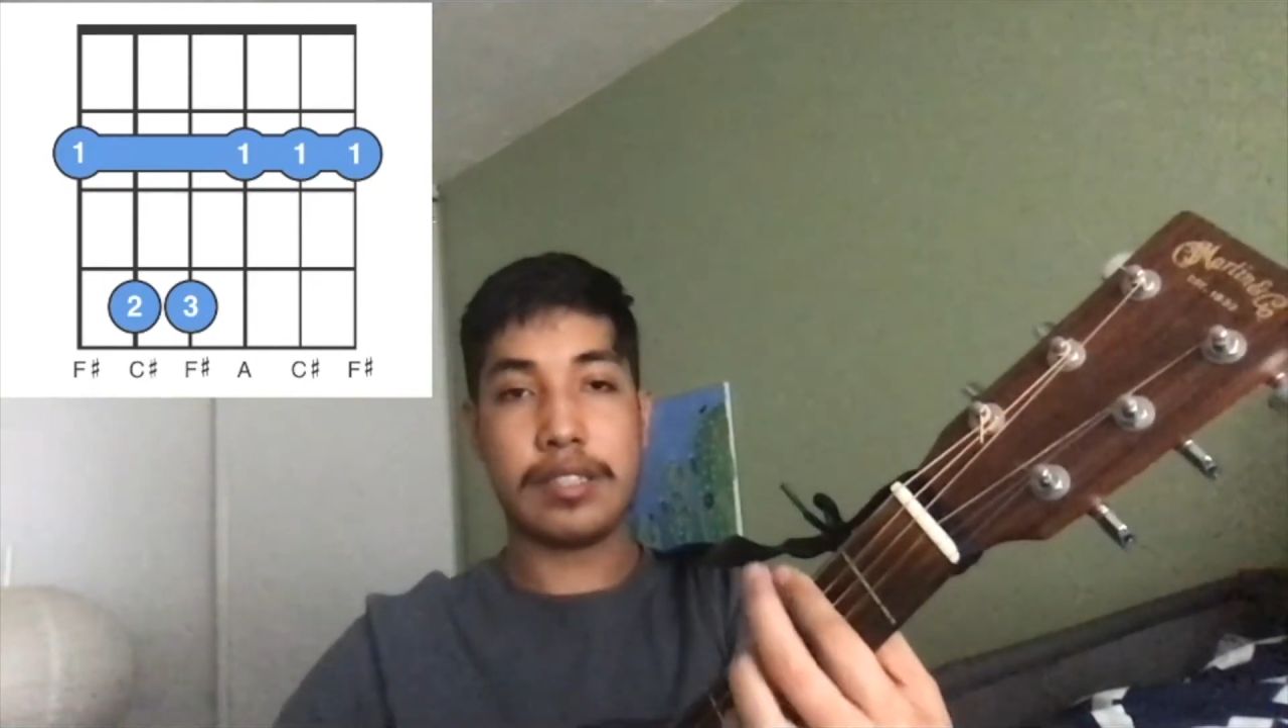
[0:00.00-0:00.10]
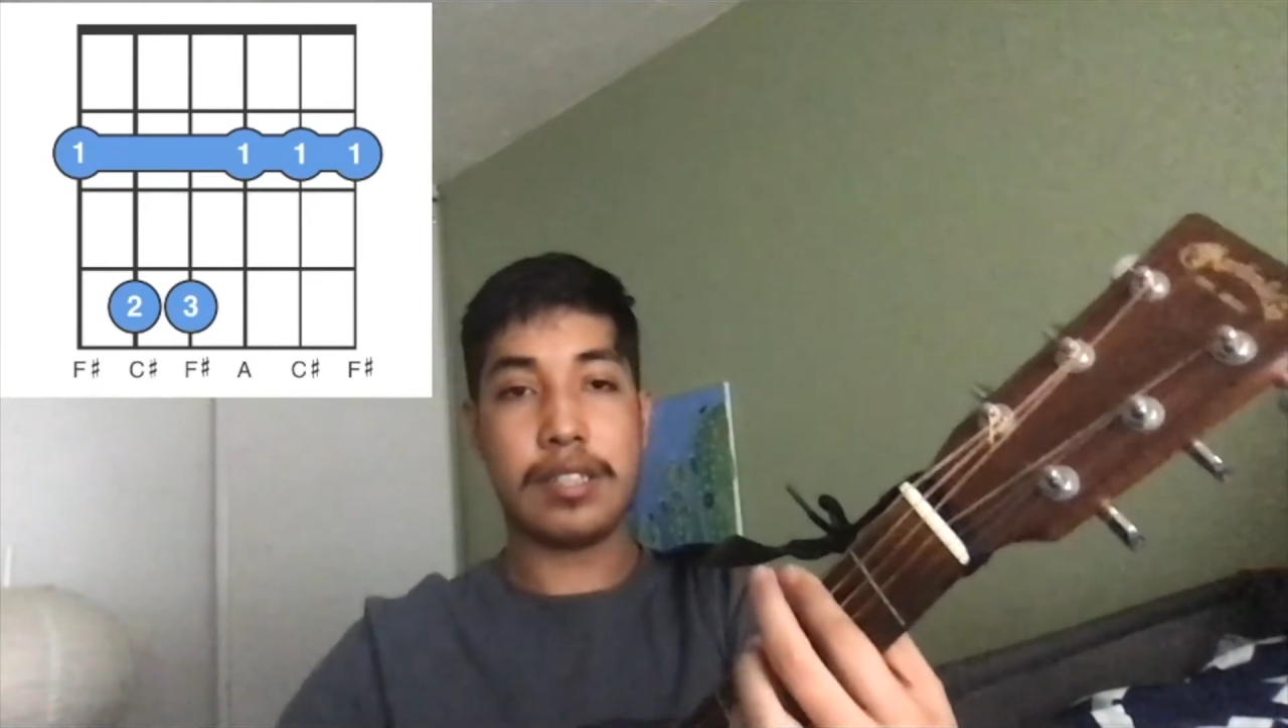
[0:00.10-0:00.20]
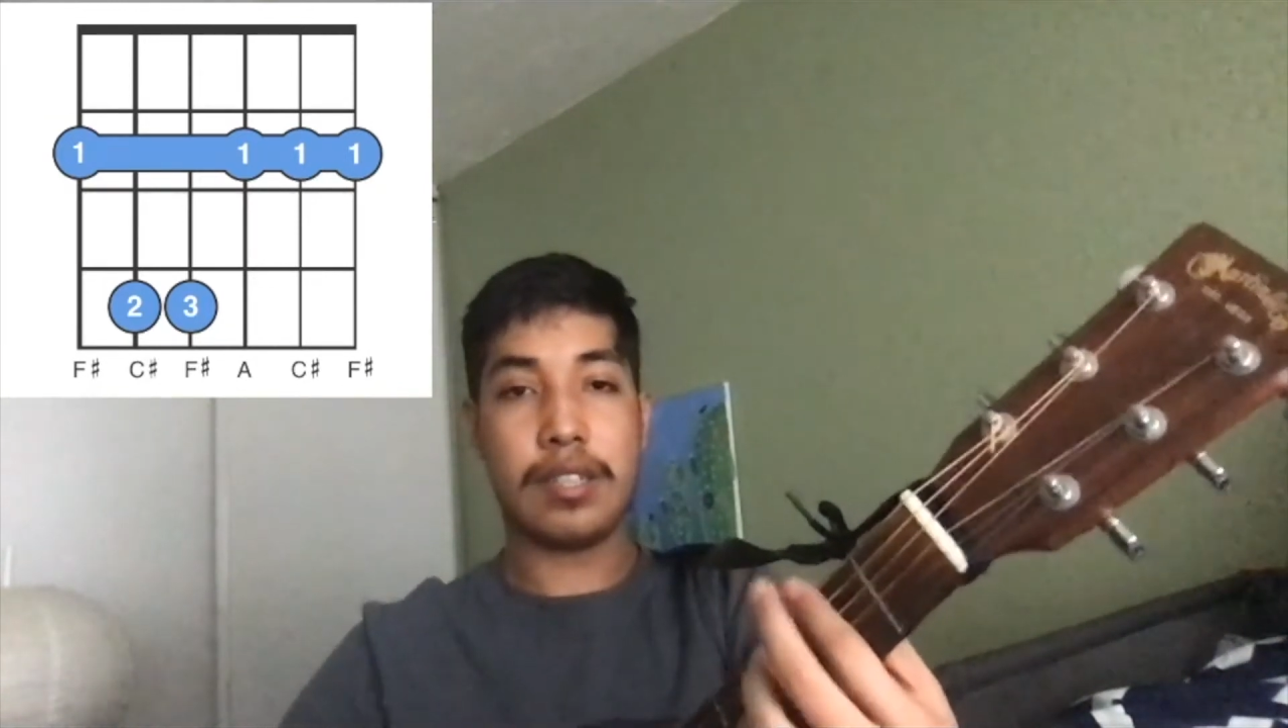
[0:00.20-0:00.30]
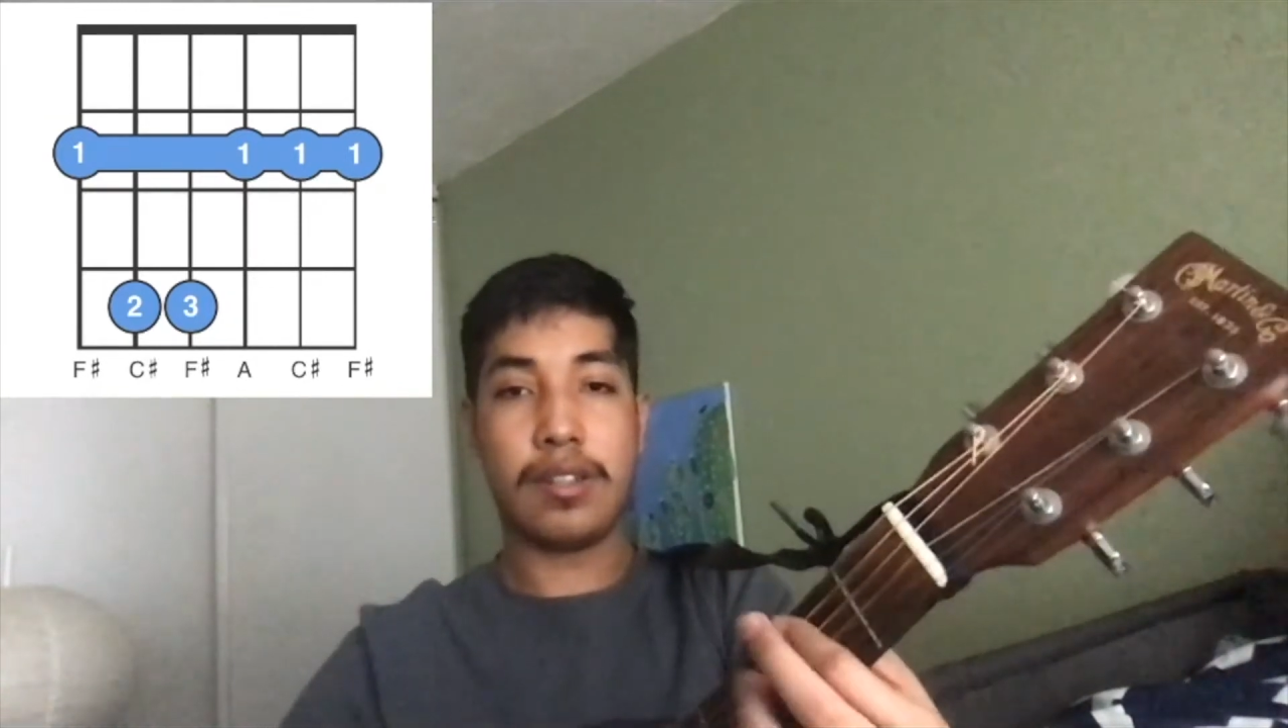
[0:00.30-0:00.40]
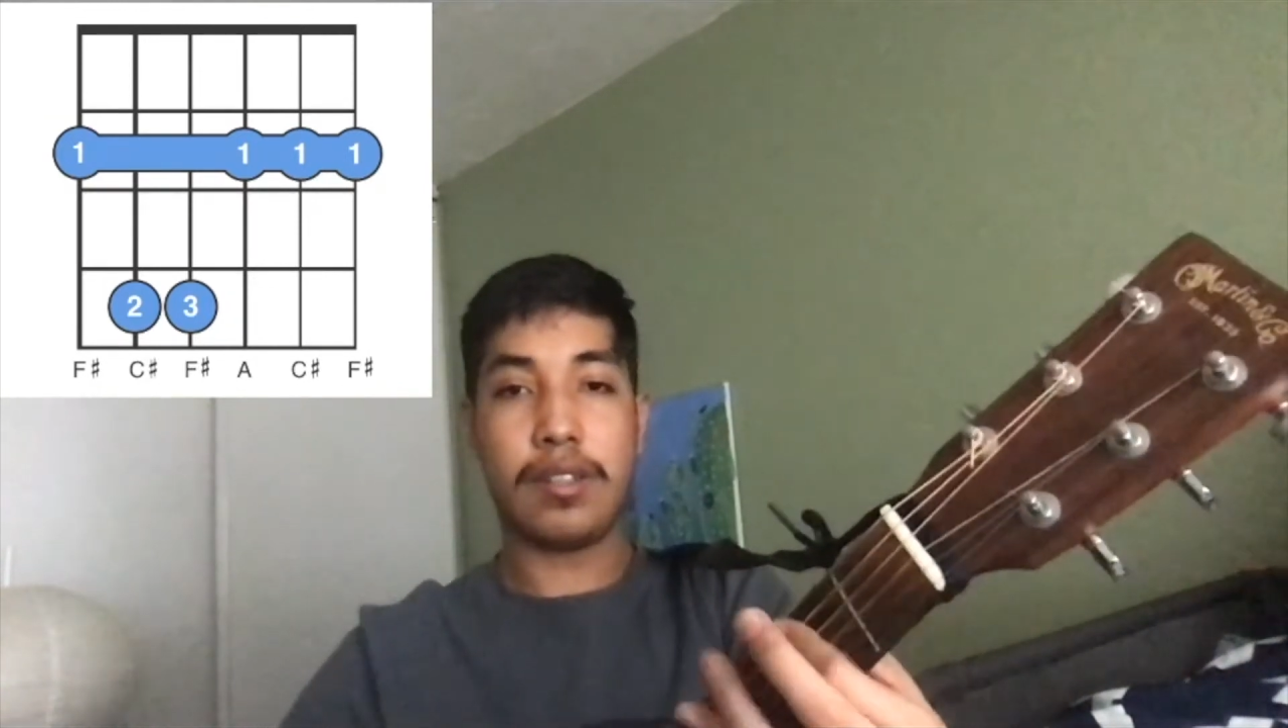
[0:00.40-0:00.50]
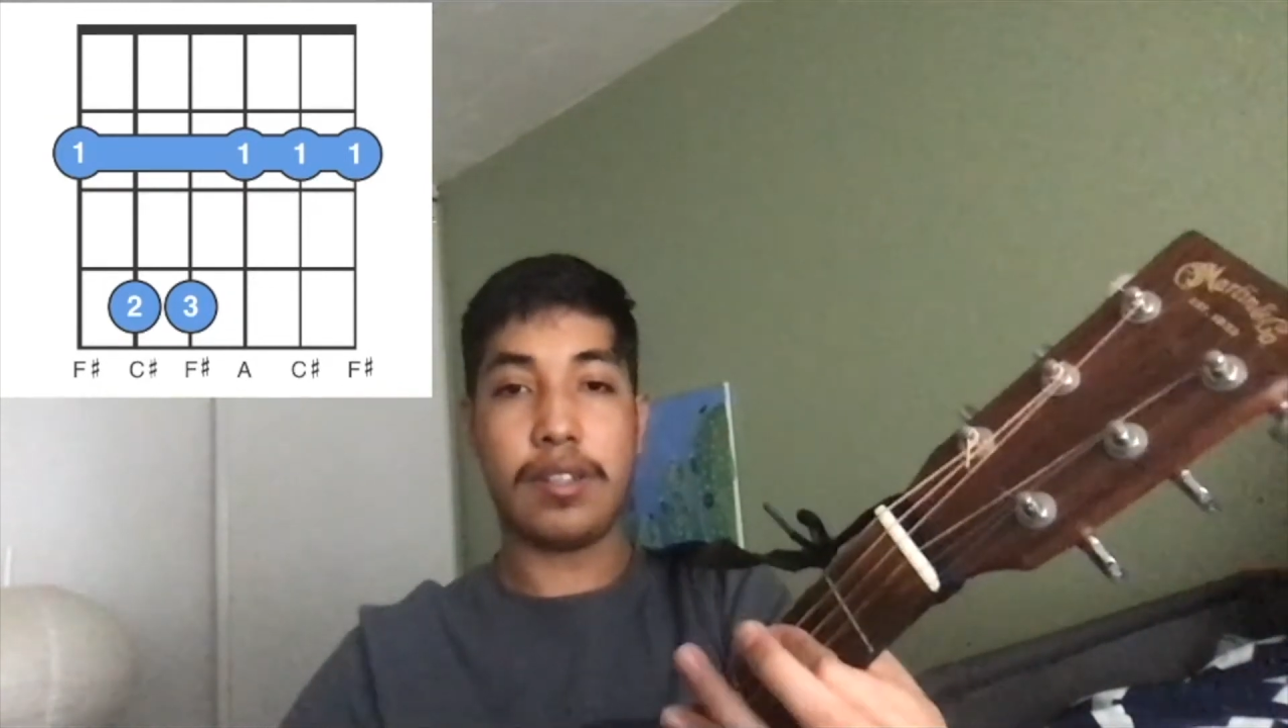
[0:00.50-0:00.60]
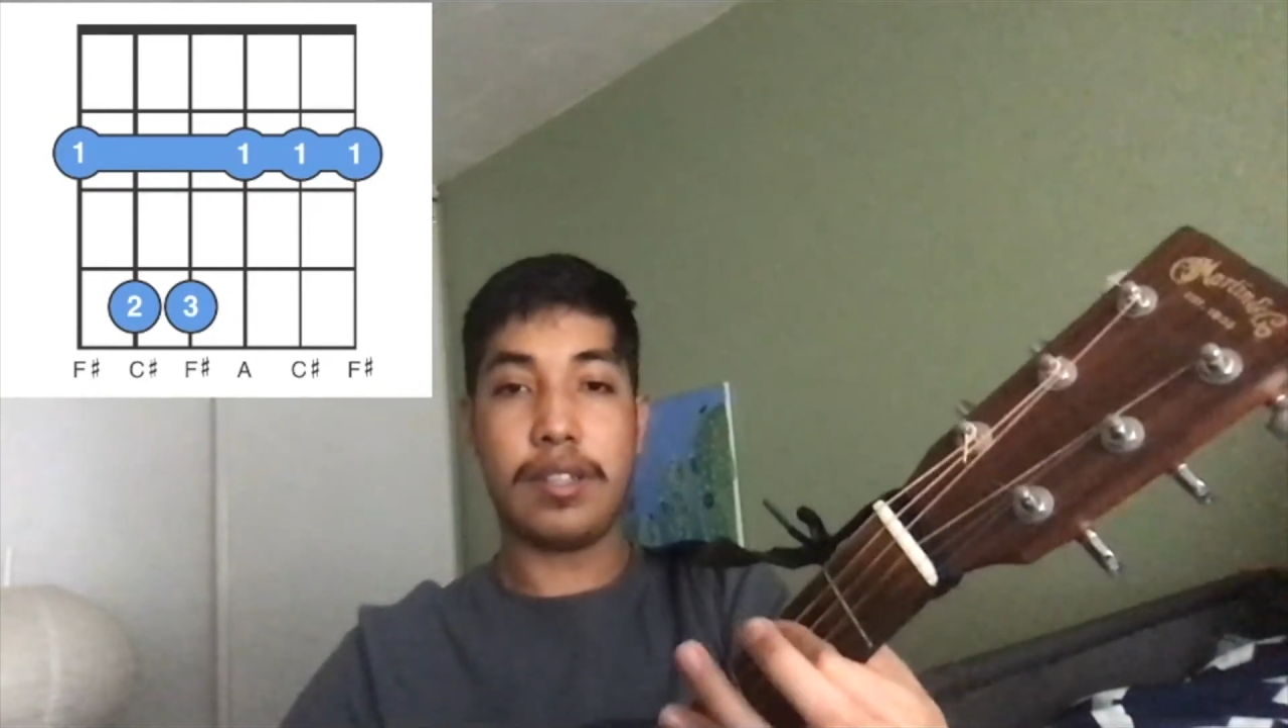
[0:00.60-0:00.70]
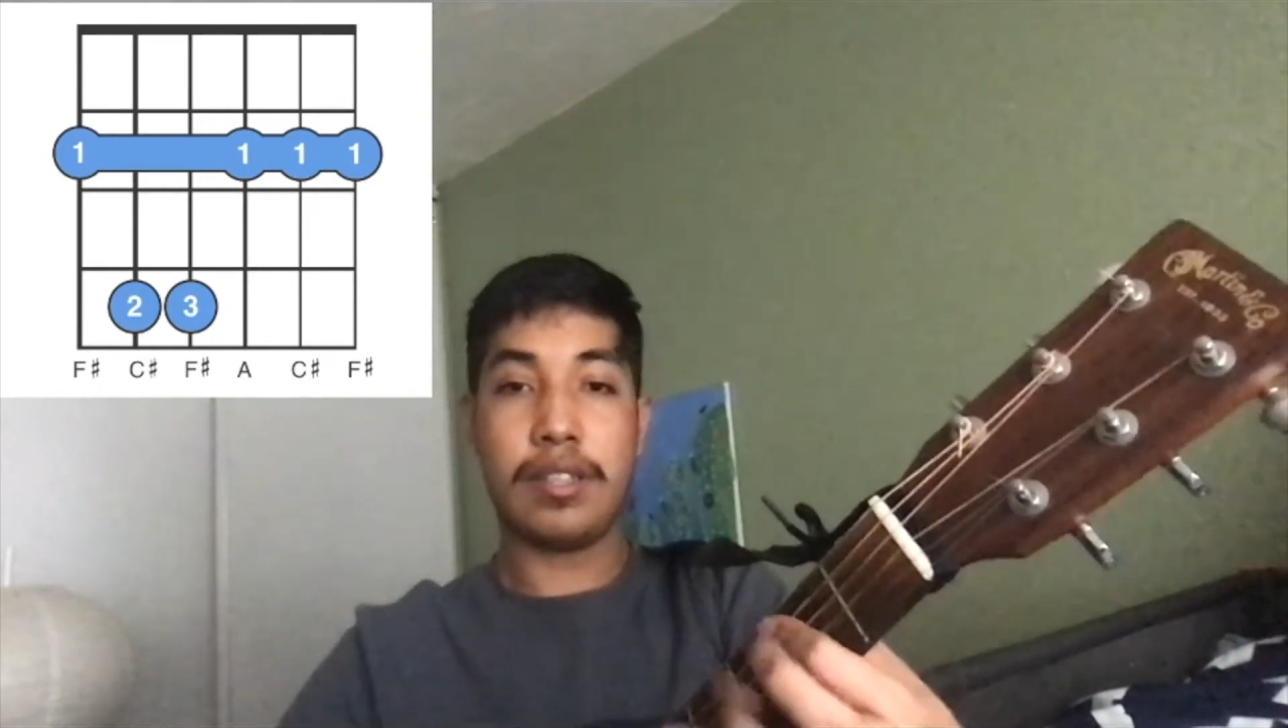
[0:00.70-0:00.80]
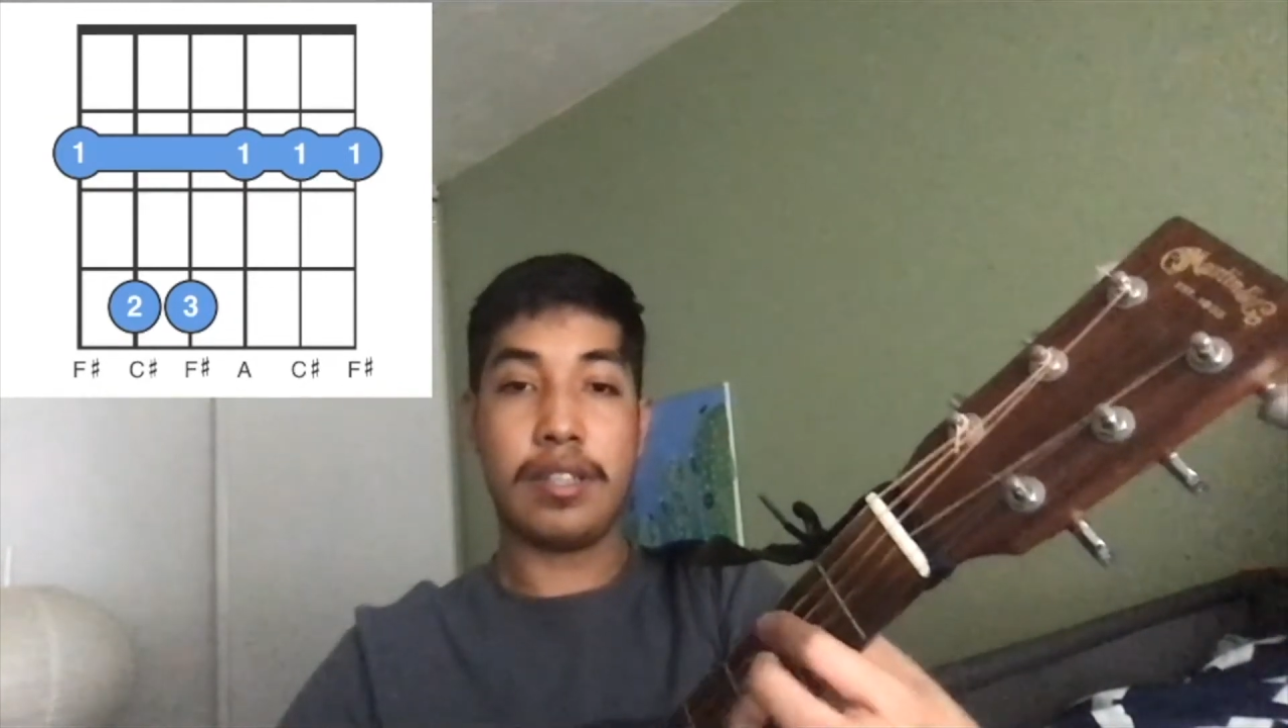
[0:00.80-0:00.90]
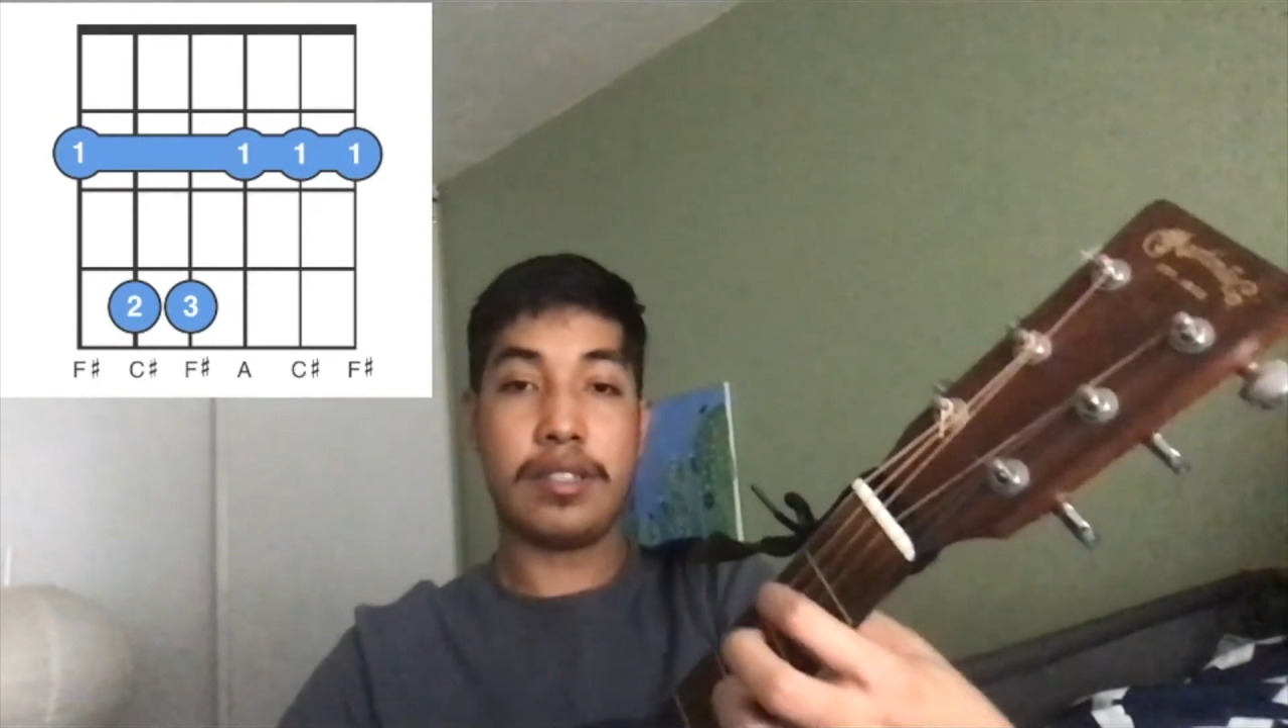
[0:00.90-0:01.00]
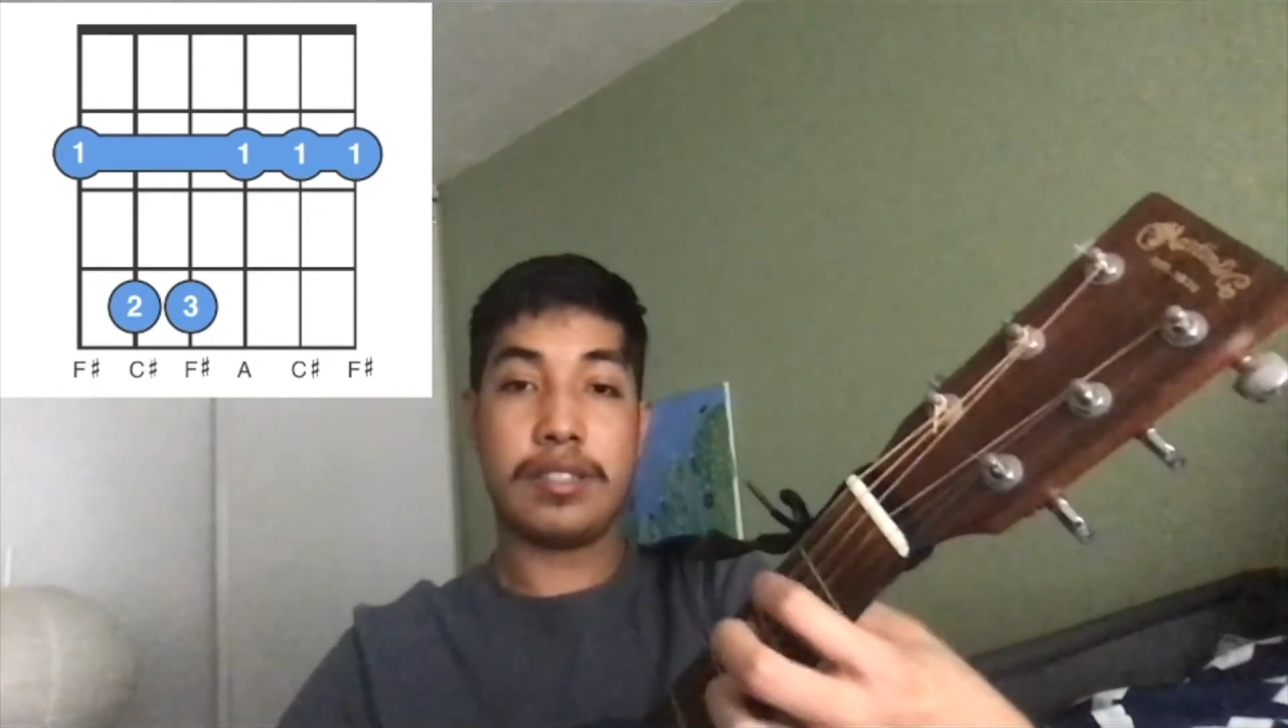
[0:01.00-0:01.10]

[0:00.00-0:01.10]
not